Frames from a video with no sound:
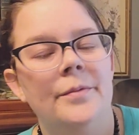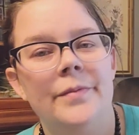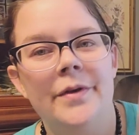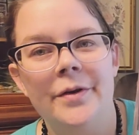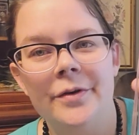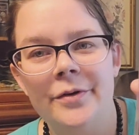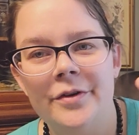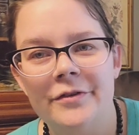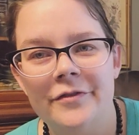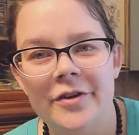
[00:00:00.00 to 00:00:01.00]

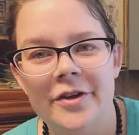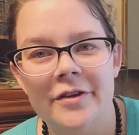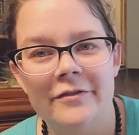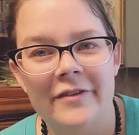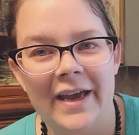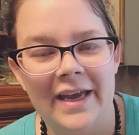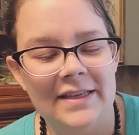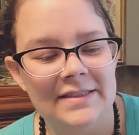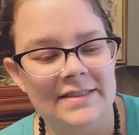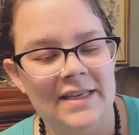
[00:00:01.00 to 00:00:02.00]
beautiful
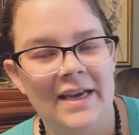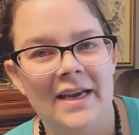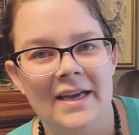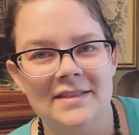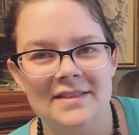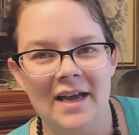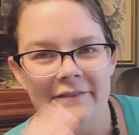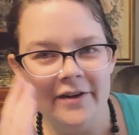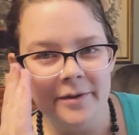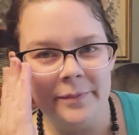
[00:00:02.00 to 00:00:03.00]
vase. It's not
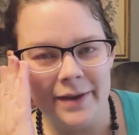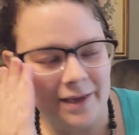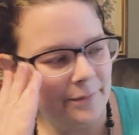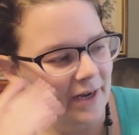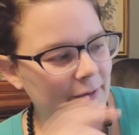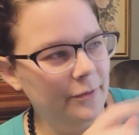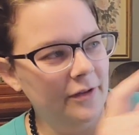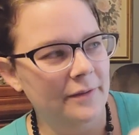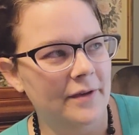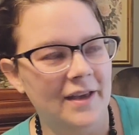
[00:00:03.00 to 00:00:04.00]
very big, but
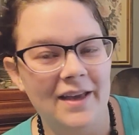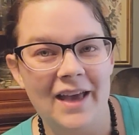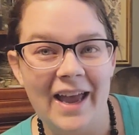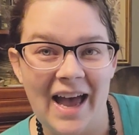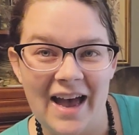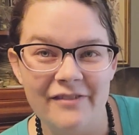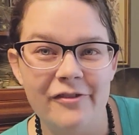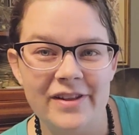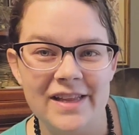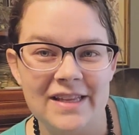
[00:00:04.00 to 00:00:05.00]
I have
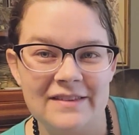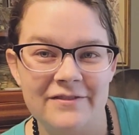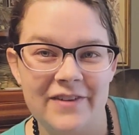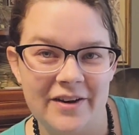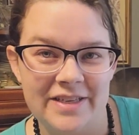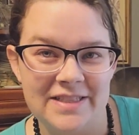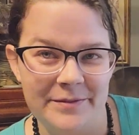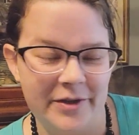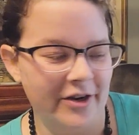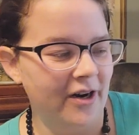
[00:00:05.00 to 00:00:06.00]
one that's very
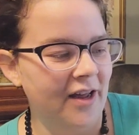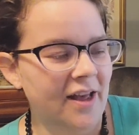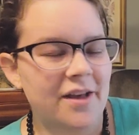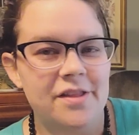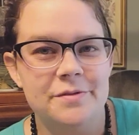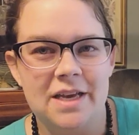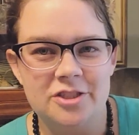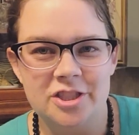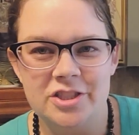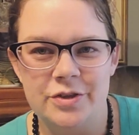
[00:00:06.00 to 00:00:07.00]
similar. There's
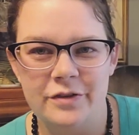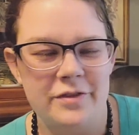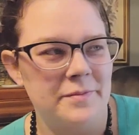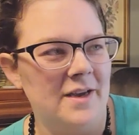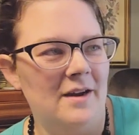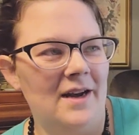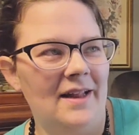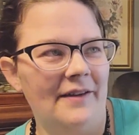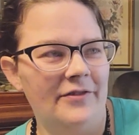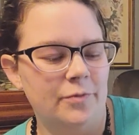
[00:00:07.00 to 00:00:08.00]
actually 2 of them there and I
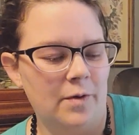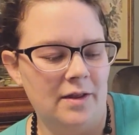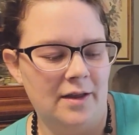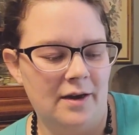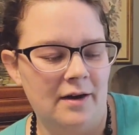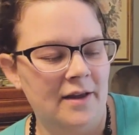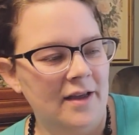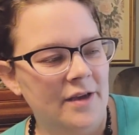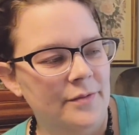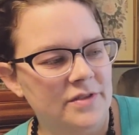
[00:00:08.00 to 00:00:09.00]
left one there.
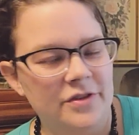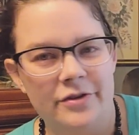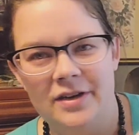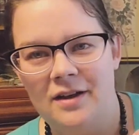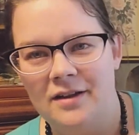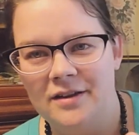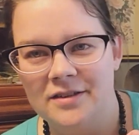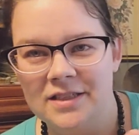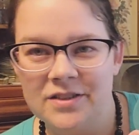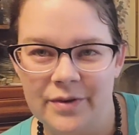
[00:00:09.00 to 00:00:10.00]
It was
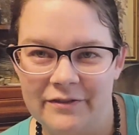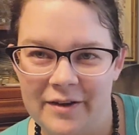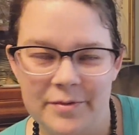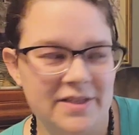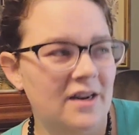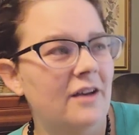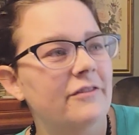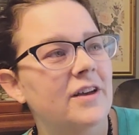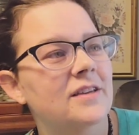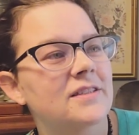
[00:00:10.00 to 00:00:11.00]
$3 at 25% off.
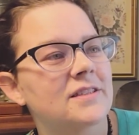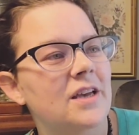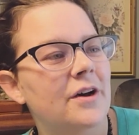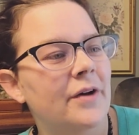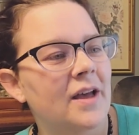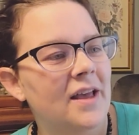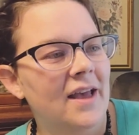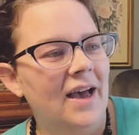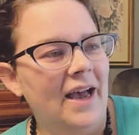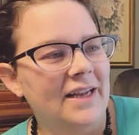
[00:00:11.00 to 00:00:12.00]
So
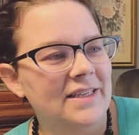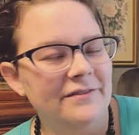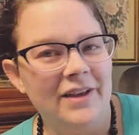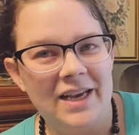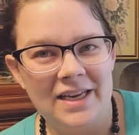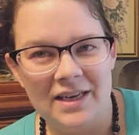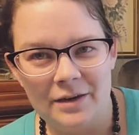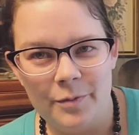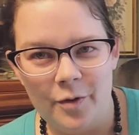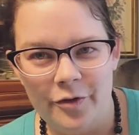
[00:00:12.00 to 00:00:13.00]
I didn't feel like I
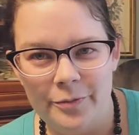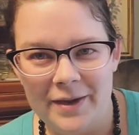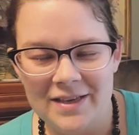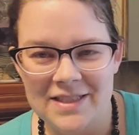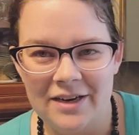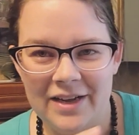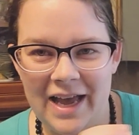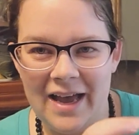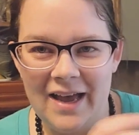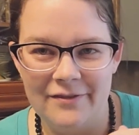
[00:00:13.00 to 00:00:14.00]
needed both because I already
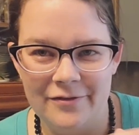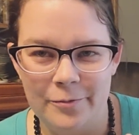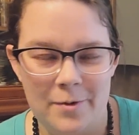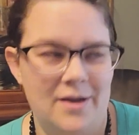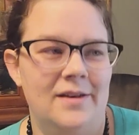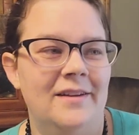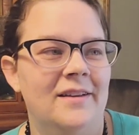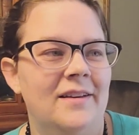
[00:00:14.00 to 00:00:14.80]
have one.